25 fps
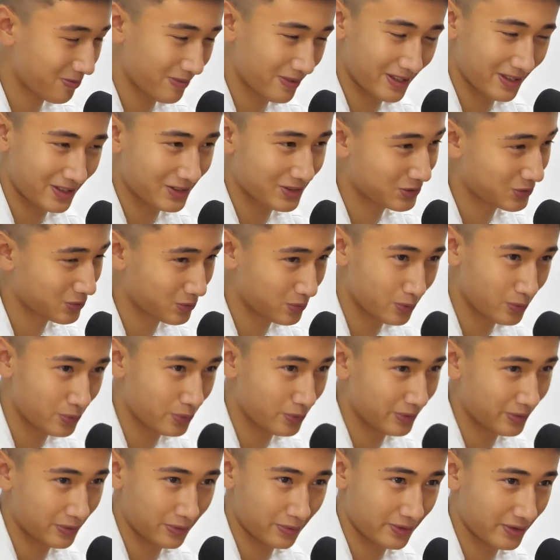like school
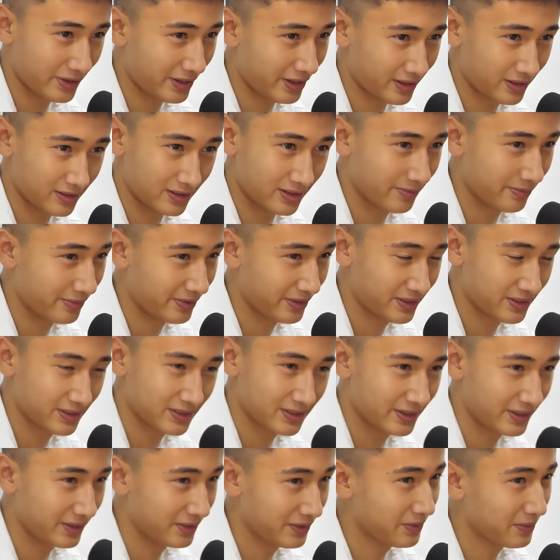and all the academics,
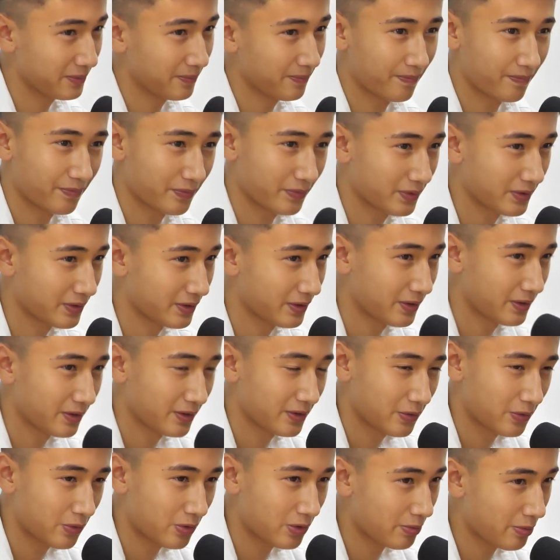like
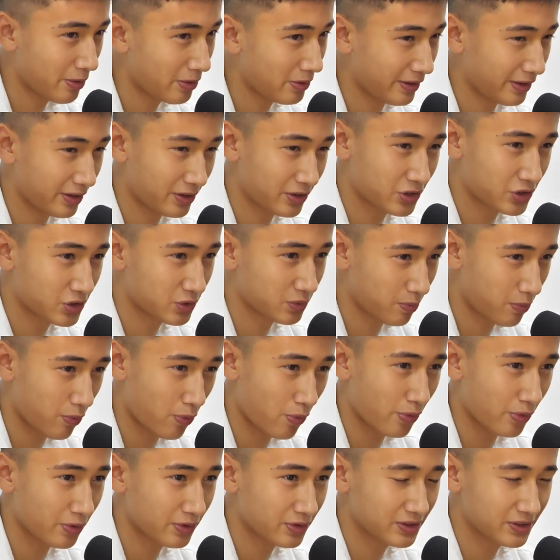what about like
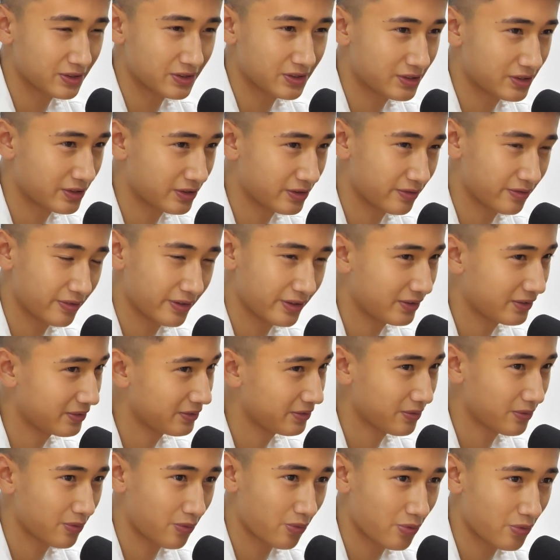sports and stuff? Like,
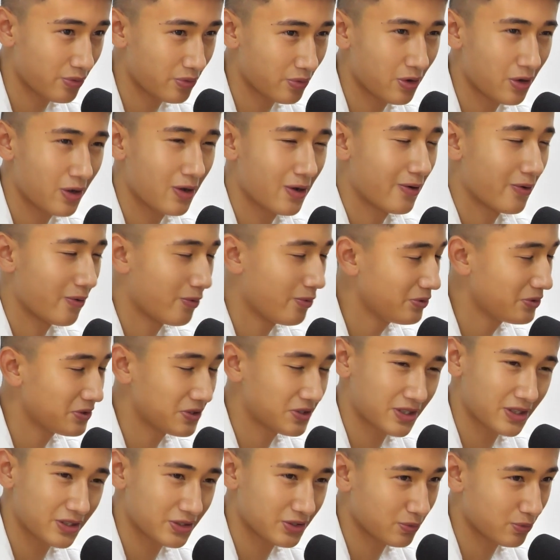what would you
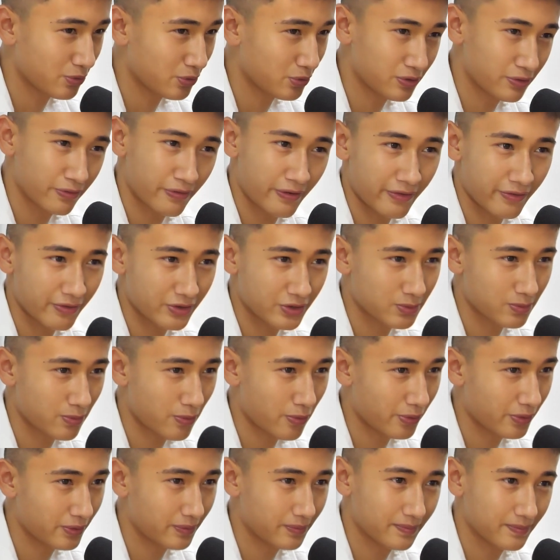say is your most favorite
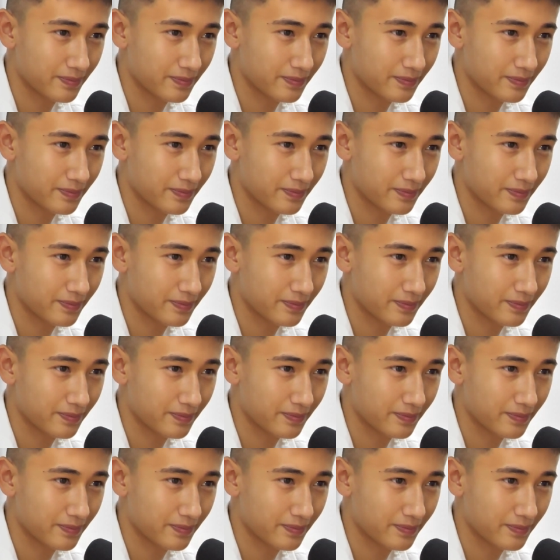sport?